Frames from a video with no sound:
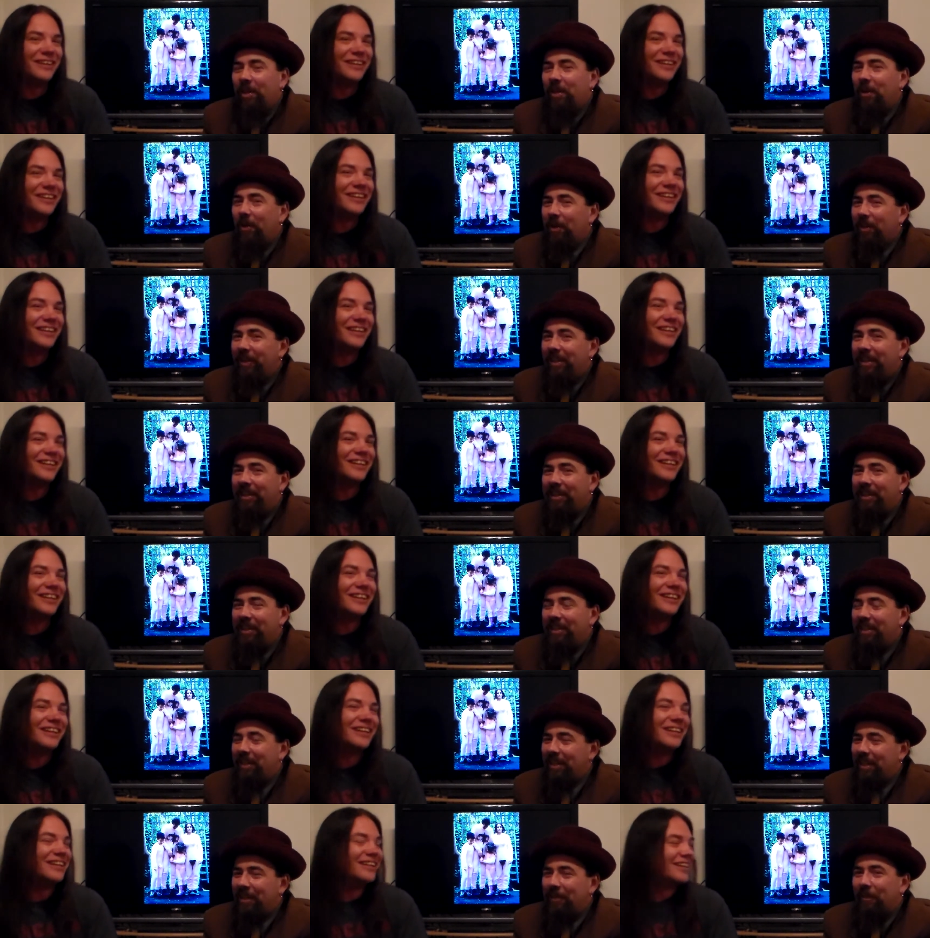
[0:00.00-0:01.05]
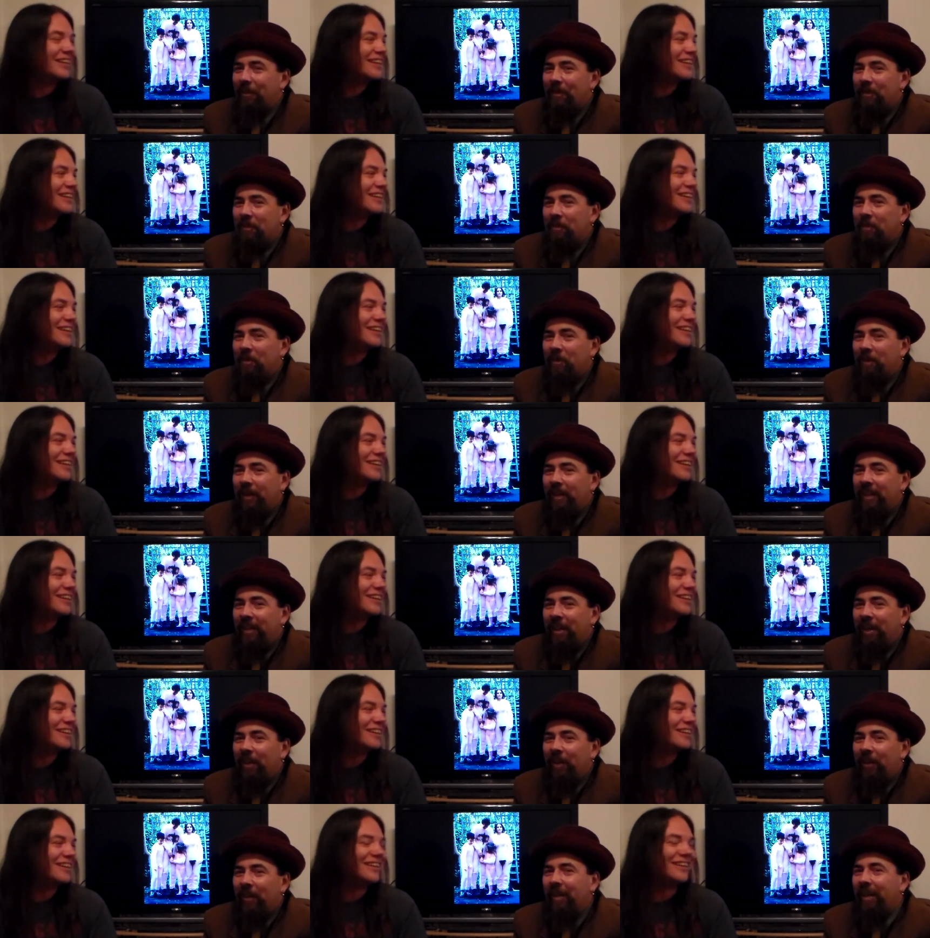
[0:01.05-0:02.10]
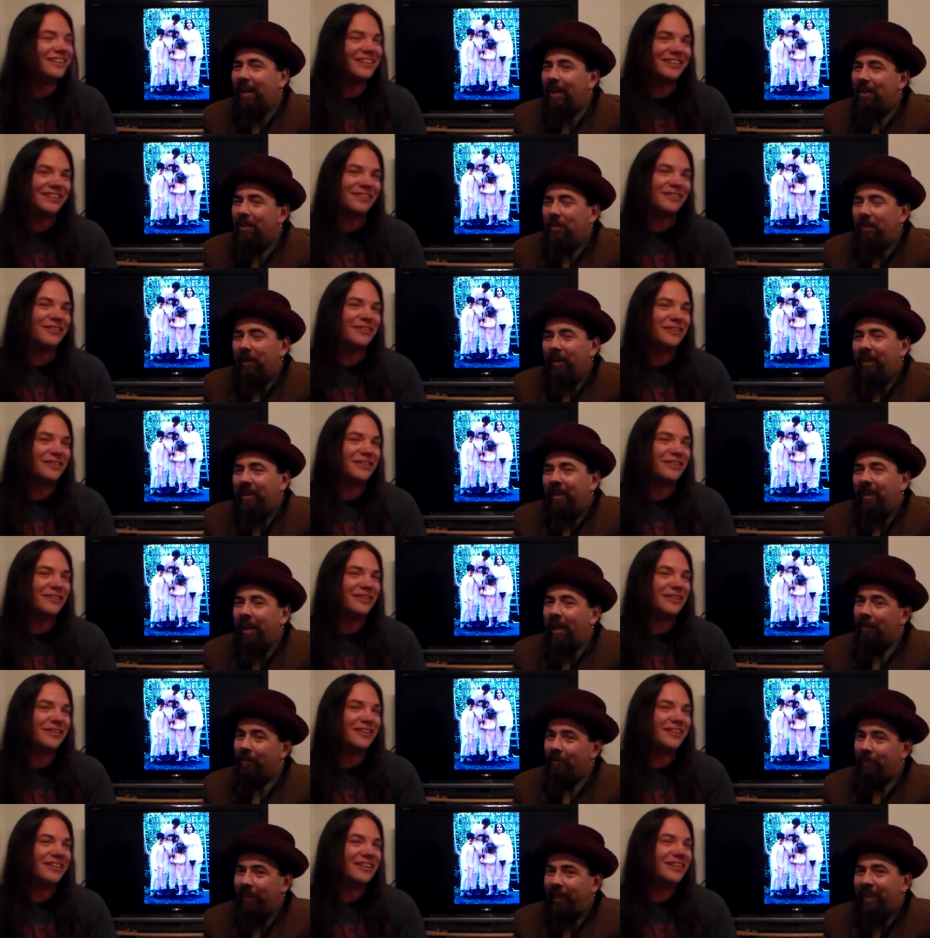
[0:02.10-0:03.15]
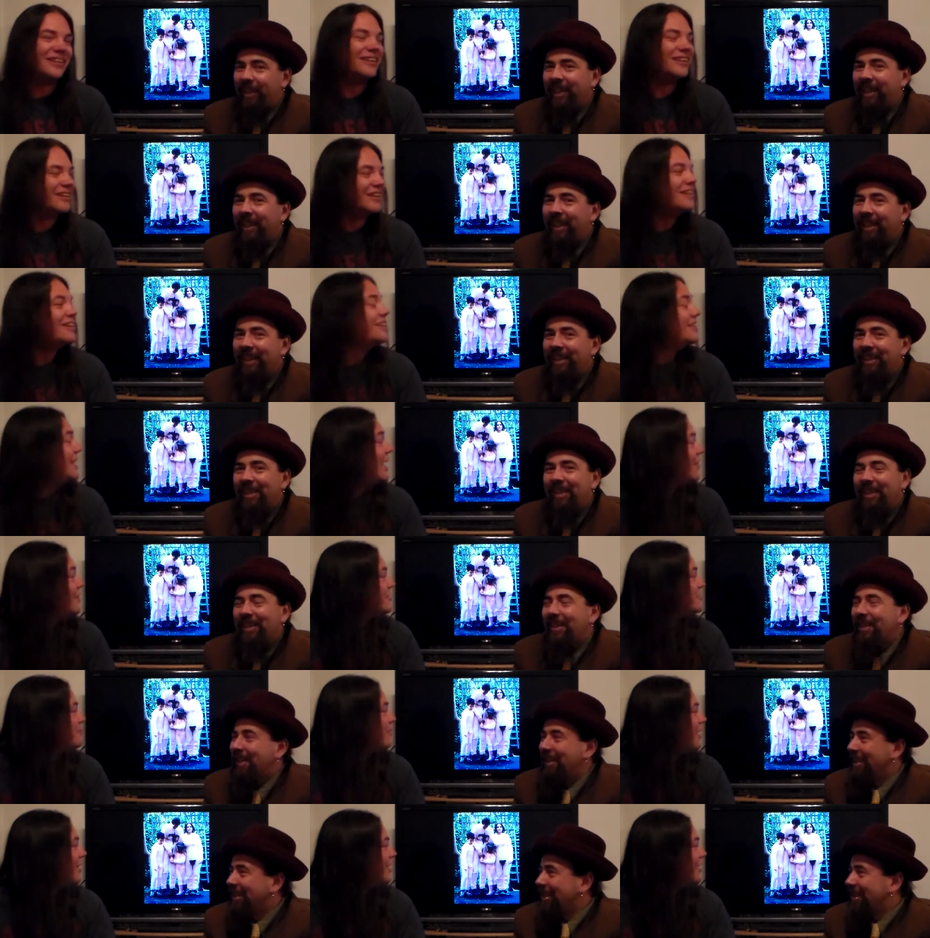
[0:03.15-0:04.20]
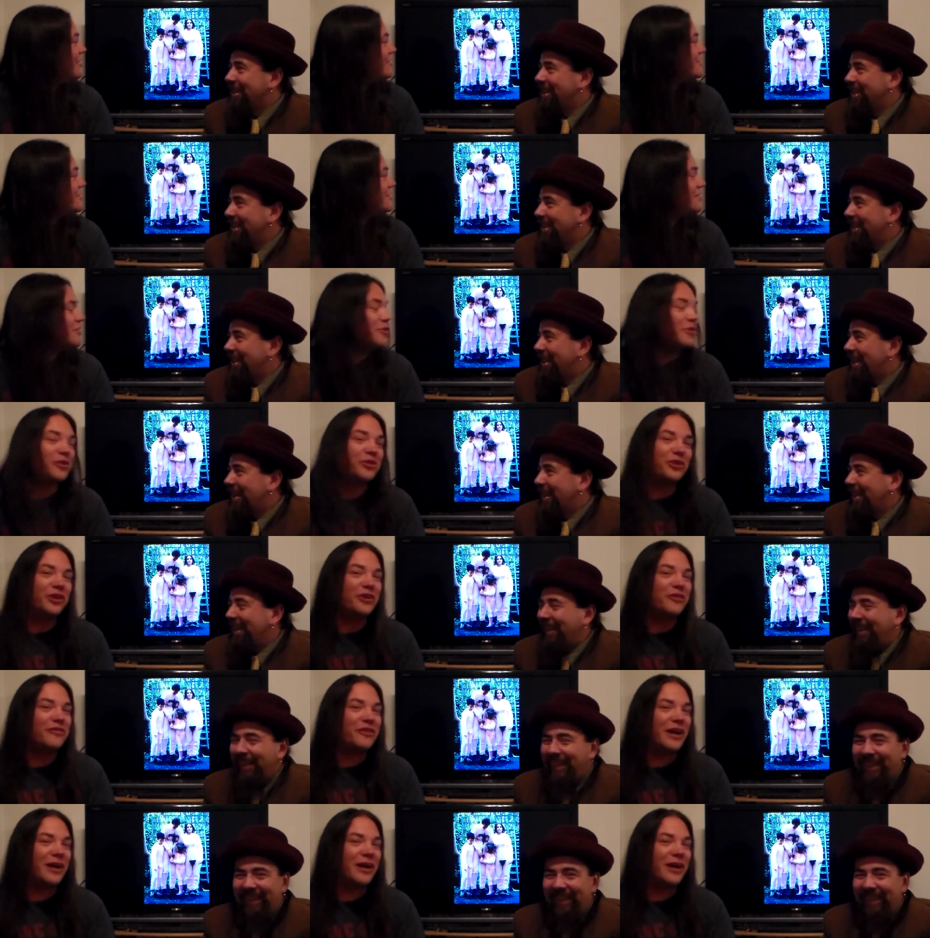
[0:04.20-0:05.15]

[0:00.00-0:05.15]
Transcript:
Speaker 1: And a quarter inch is the difference between, you know, kind of weird and felony.
Speaker 2: Yeah, this probably isn't the nuclear